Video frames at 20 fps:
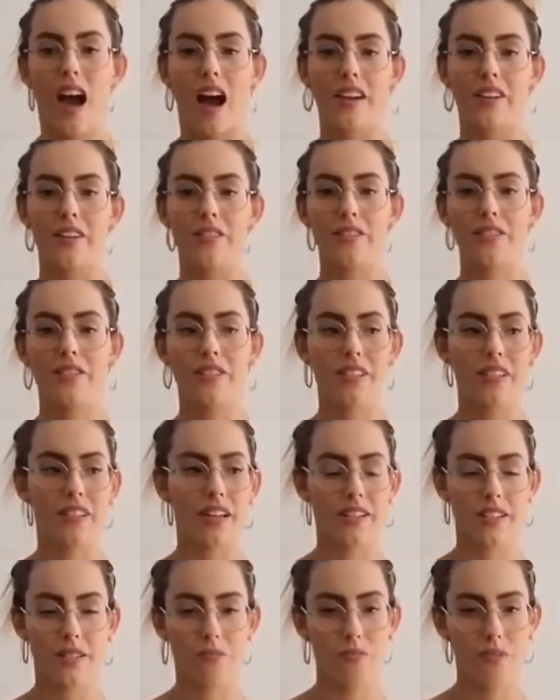I
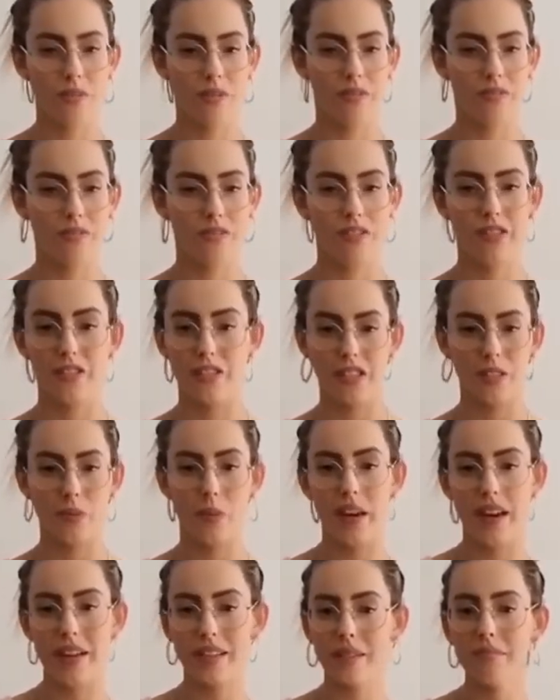usually, I just wouldn't
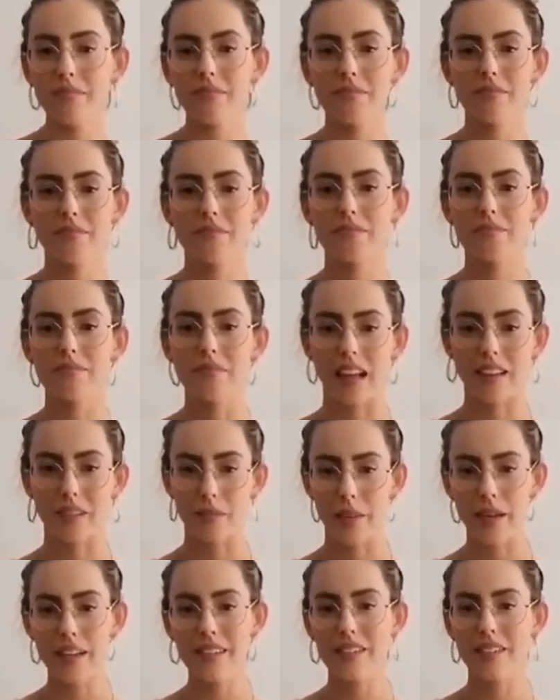usually wear them
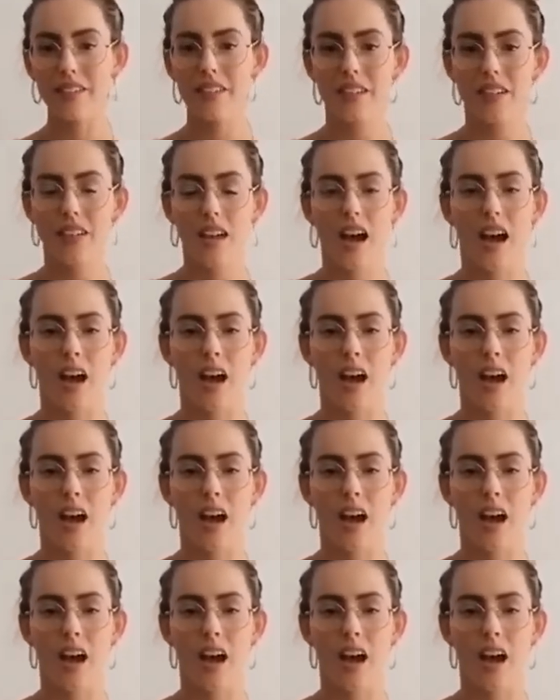at the beach.